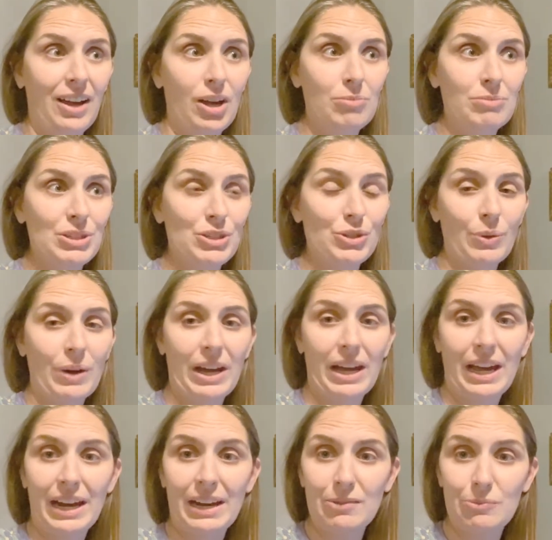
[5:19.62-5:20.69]
So I
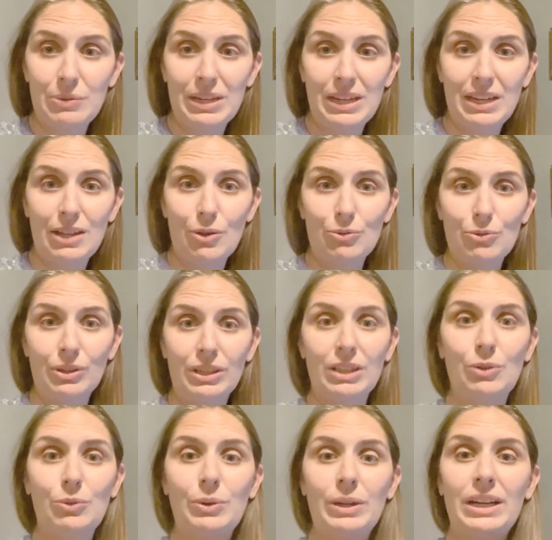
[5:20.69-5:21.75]
had to be really
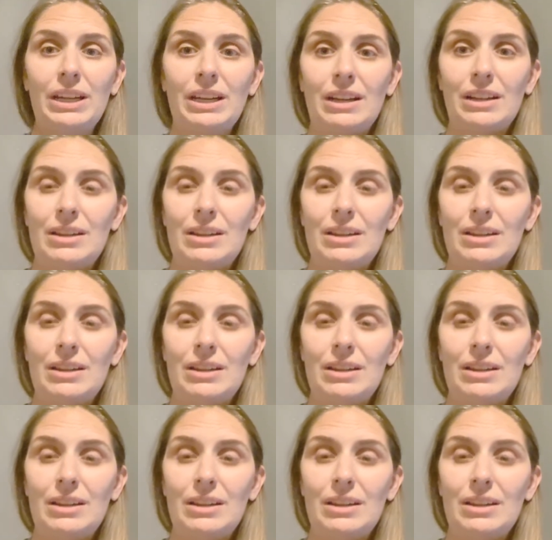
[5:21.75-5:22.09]
quick.